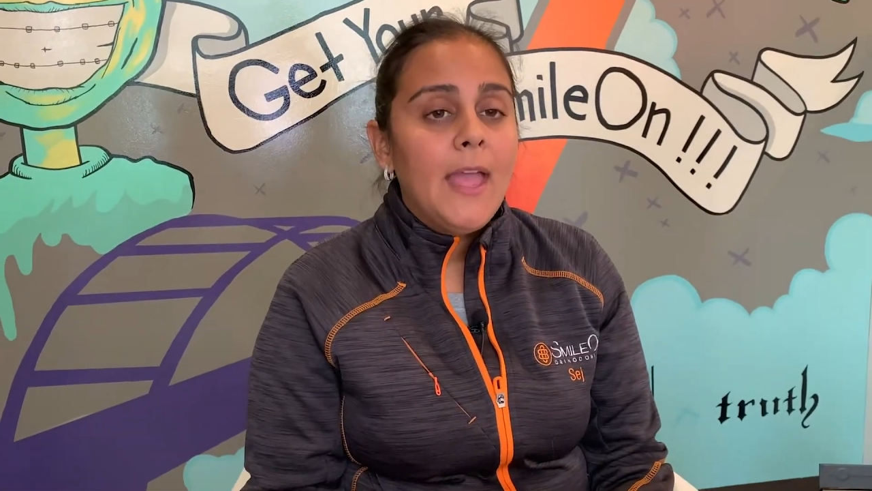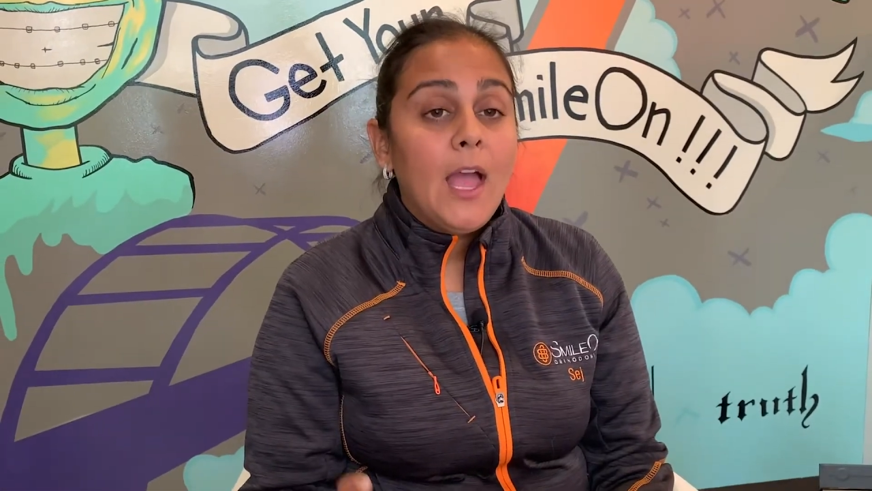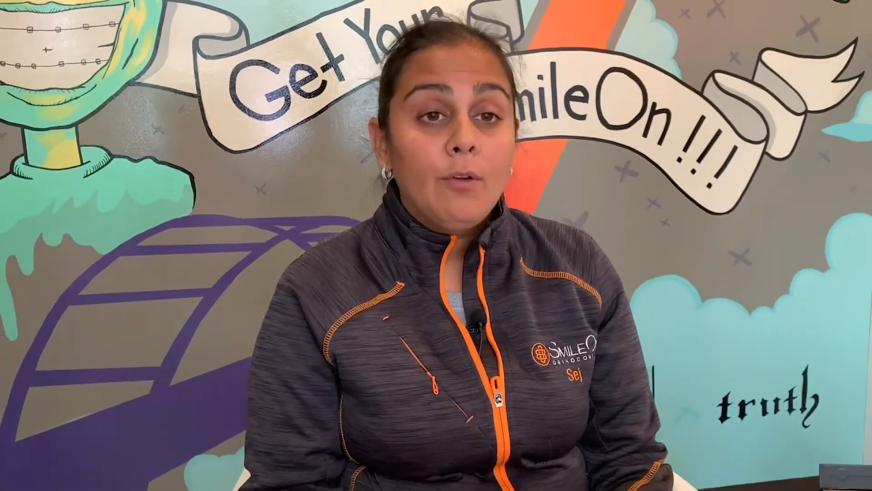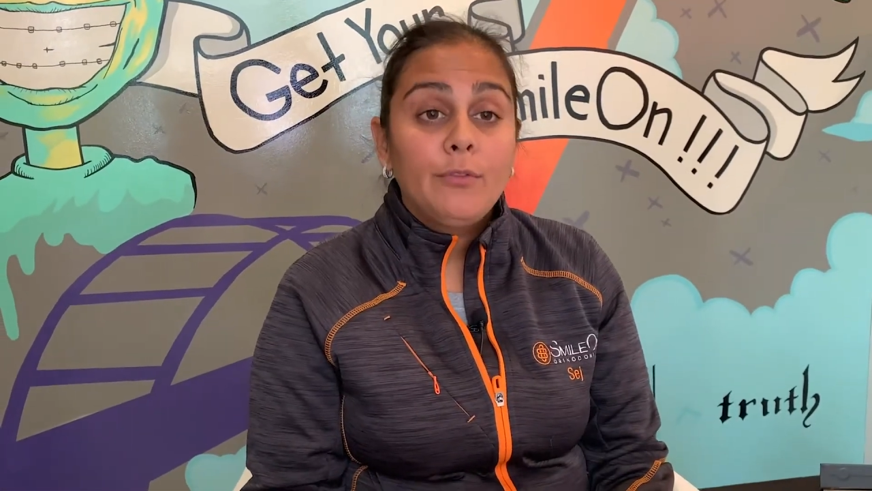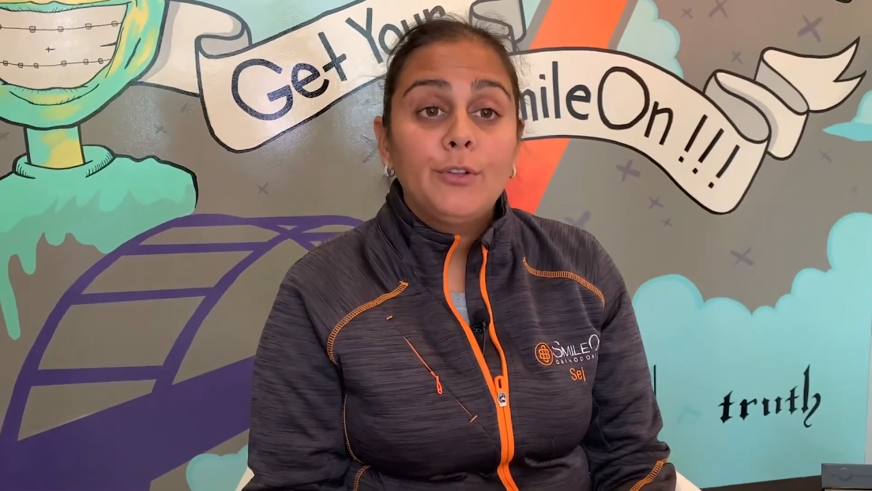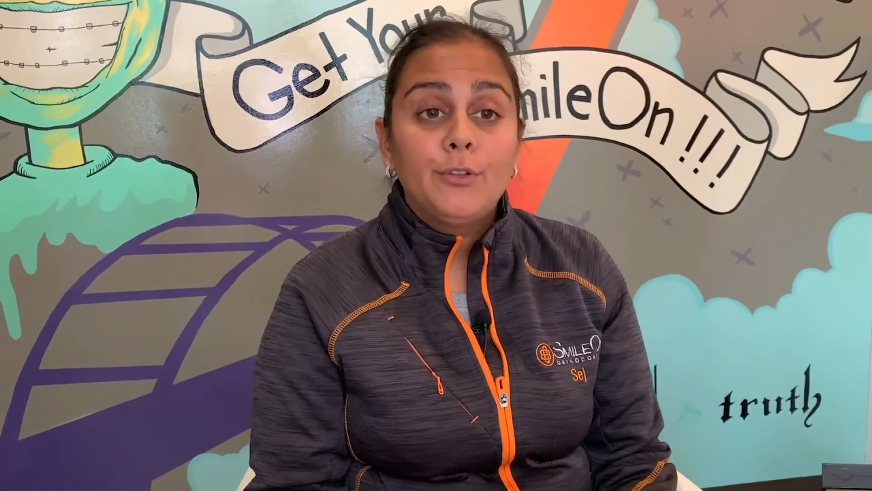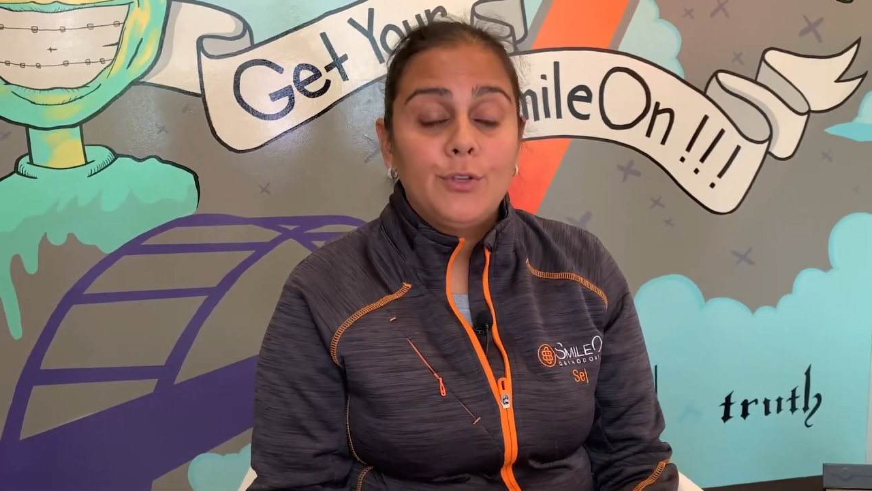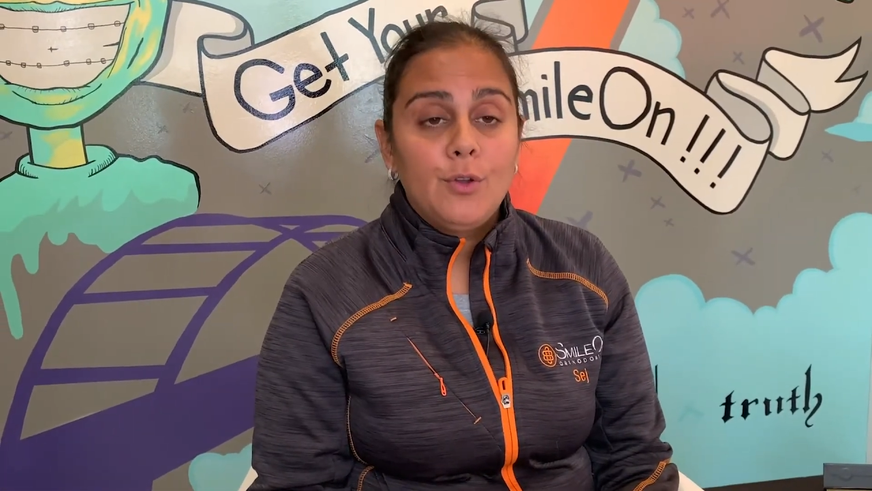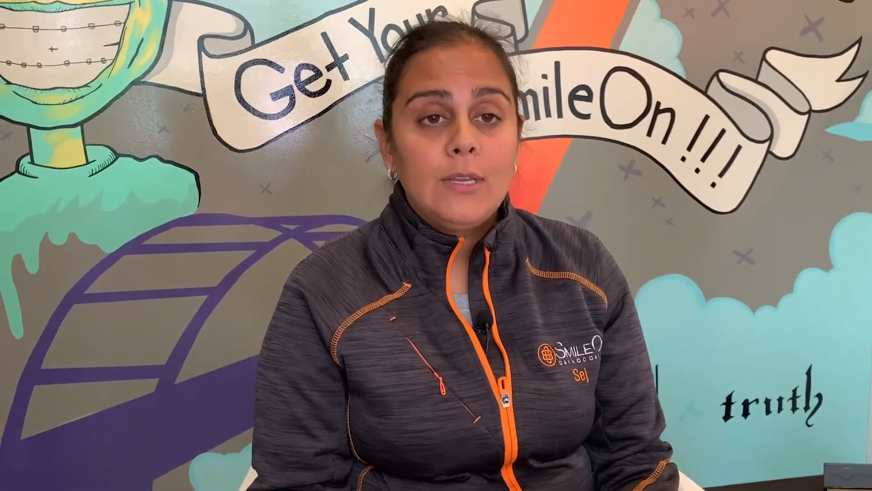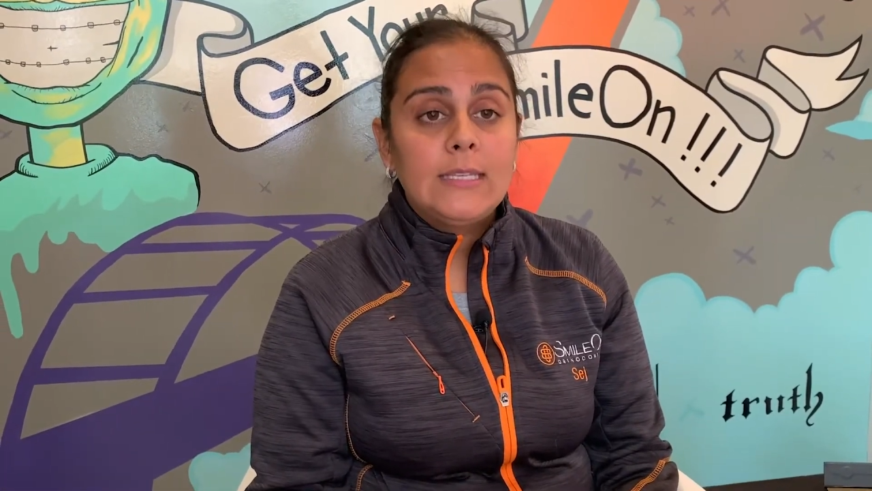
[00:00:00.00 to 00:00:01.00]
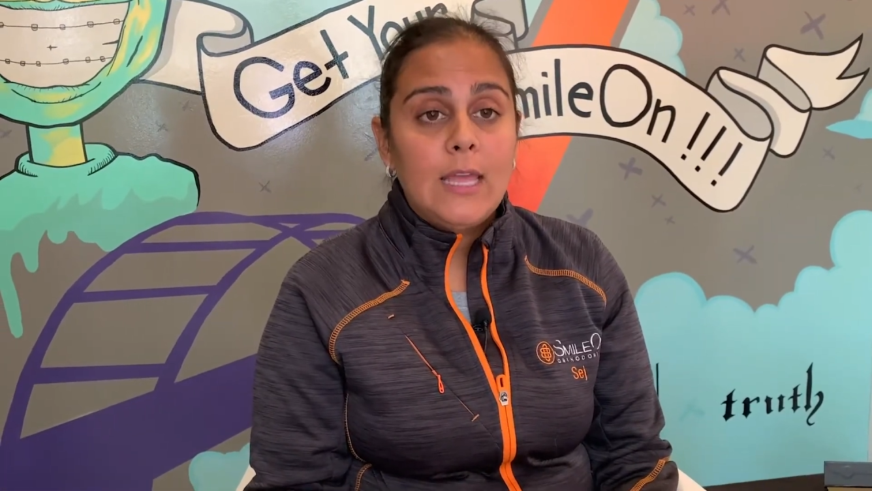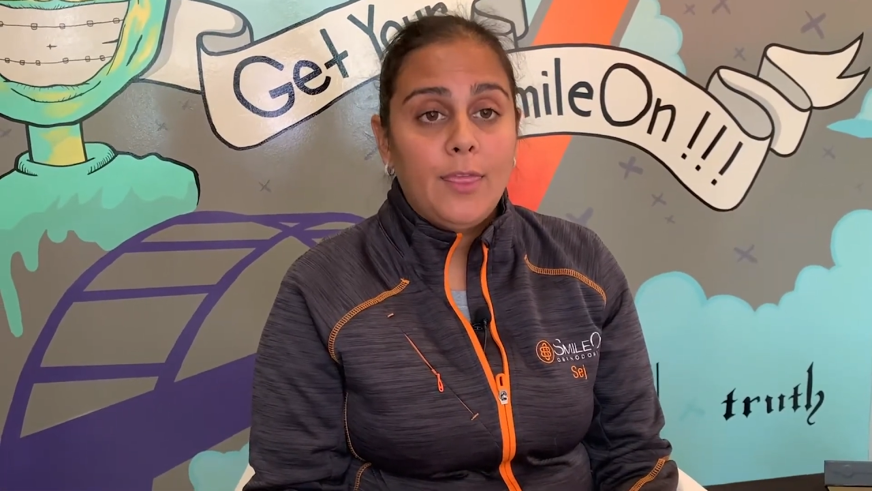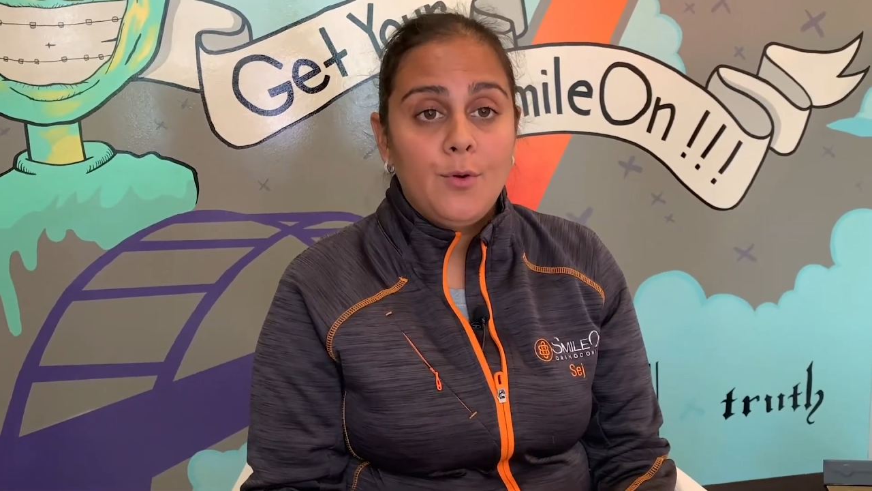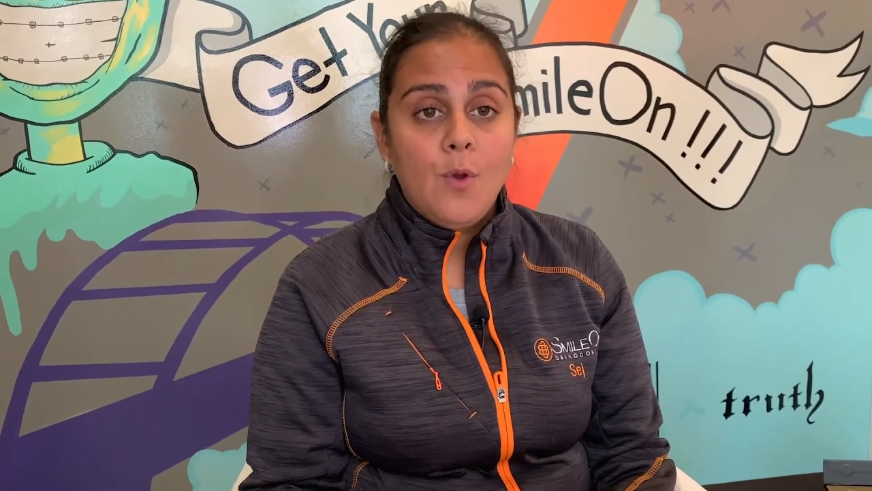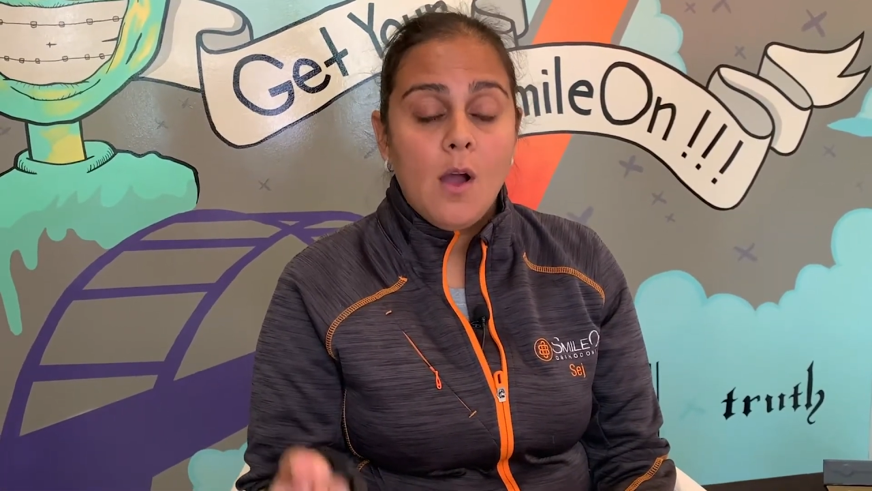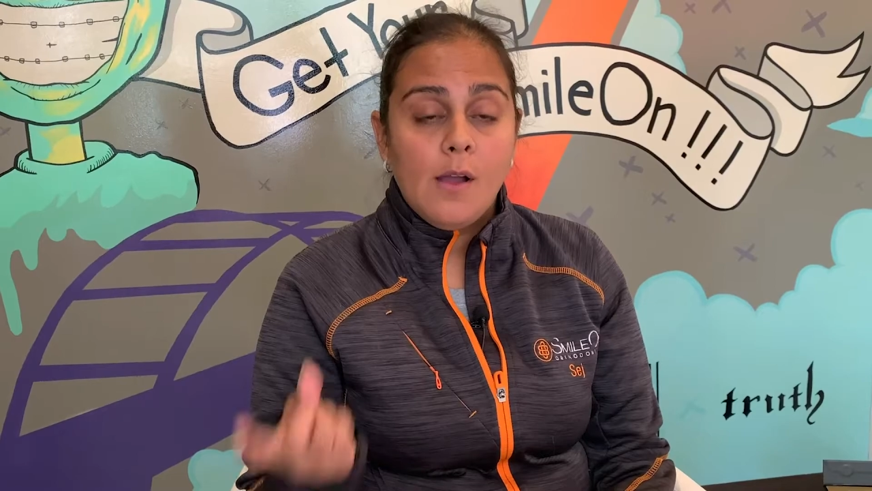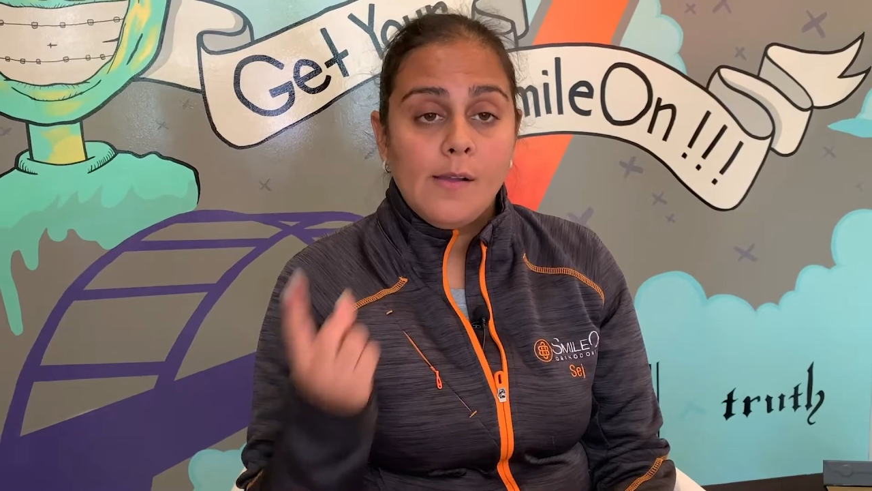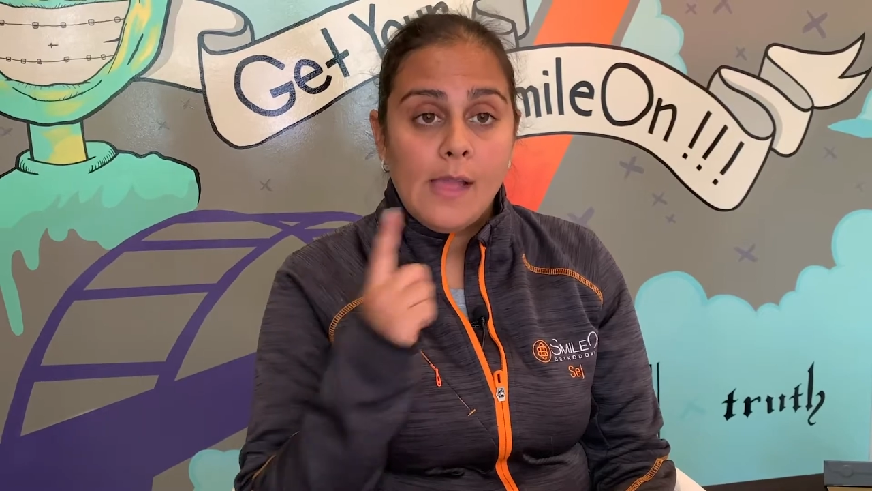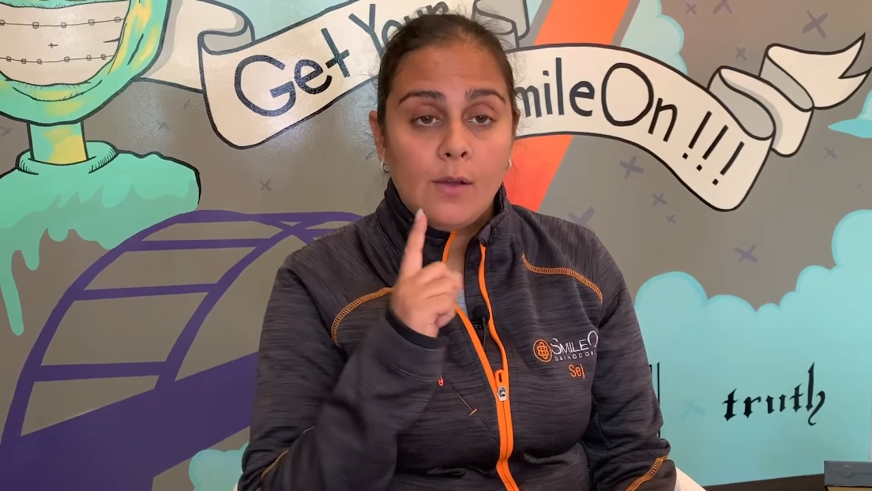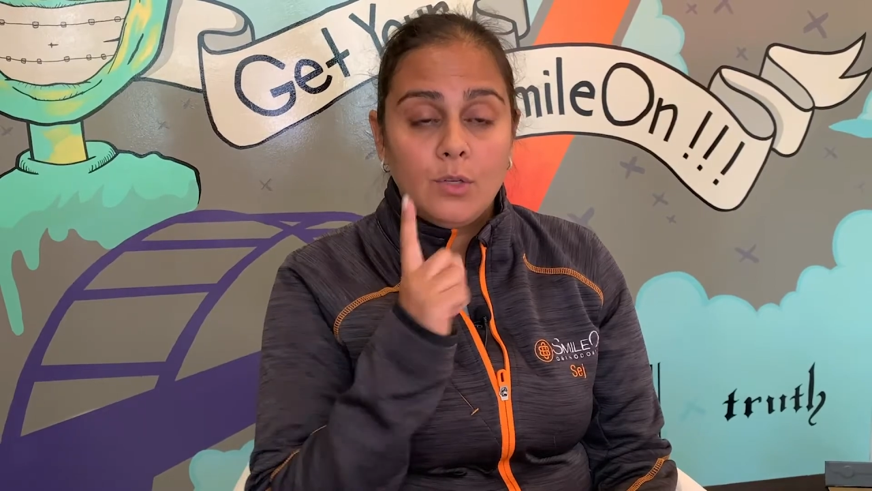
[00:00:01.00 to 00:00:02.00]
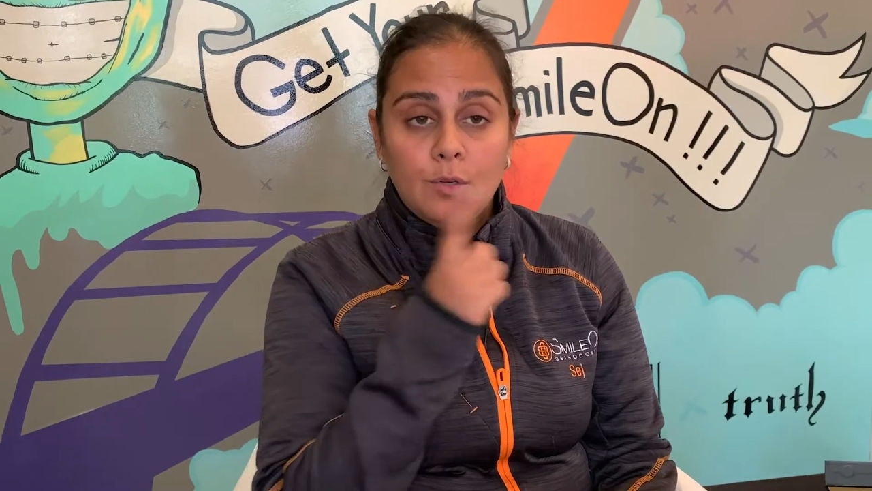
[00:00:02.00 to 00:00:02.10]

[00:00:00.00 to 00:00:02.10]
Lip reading: However, you'll notice that throughout